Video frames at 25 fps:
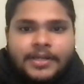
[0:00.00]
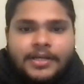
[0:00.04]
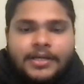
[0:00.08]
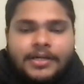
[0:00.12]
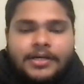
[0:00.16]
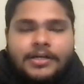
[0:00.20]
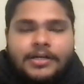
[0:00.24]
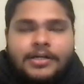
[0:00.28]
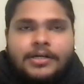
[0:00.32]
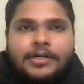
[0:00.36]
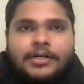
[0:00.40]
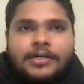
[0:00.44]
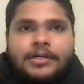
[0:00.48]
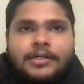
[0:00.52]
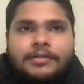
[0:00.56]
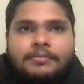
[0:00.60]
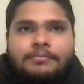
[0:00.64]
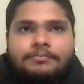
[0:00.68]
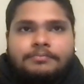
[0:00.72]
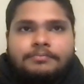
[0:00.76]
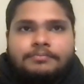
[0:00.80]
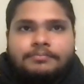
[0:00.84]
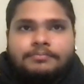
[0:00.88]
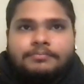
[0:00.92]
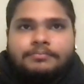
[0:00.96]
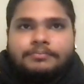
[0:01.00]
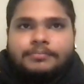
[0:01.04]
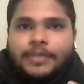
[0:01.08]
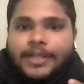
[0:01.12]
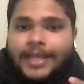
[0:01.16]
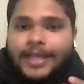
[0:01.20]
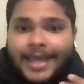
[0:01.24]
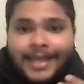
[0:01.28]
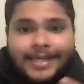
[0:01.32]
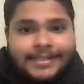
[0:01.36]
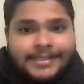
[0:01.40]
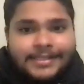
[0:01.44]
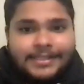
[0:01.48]
uh,
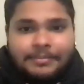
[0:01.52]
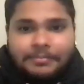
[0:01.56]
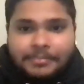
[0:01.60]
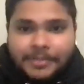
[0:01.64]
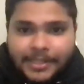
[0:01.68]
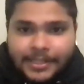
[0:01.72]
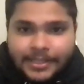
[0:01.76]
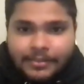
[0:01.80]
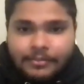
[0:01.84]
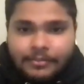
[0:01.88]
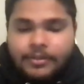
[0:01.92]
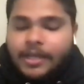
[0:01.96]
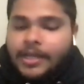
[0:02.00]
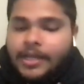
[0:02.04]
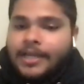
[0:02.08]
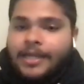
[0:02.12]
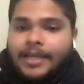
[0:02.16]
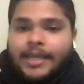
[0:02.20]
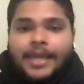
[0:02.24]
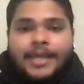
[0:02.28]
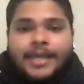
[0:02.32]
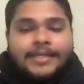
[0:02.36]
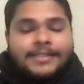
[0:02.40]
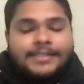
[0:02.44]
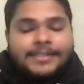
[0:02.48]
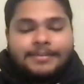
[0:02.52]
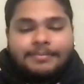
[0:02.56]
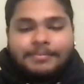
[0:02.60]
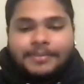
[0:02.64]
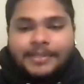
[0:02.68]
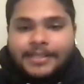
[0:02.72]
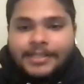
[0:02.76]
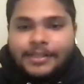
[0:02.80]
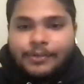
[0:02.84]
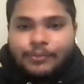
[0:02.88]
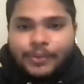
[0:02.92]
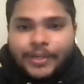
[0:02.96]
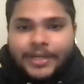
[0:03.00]
KCP,
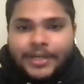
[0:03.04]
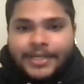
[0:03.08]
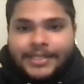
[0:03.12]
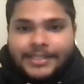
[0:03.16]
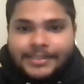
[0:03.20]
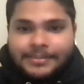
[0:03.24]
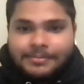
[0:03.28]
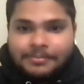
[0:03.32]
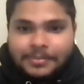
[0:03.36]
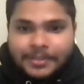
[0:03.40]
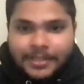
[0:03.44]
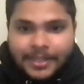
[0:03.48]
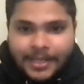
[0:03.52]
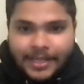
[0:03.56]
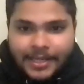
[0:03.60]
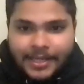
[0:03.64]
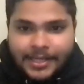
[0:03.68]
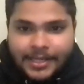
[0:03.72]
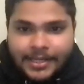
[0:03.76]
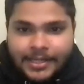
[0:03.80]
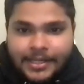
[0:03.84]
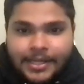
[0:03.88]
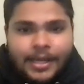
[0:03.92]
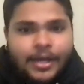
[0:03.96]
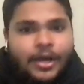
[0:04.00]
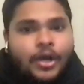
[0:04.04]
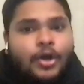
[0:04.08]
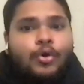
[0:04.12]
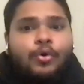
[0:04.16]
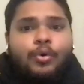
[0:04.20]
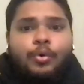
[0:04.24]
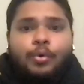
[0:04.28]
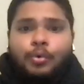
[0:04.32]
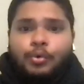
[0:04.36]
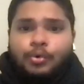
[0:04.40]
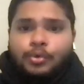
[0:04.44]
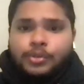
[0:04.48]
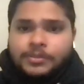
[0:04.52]
KCP, the way he's playing,
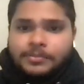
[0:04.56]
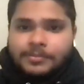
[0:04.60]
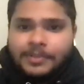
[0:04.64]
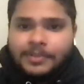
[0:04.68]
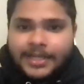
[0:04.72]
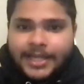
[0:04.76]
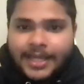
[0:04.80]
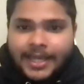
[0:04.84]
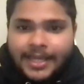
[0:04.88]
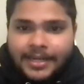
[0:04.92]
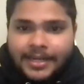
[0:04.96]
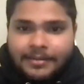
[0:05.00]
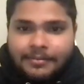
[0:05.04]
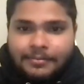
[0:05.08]
Kuzma getting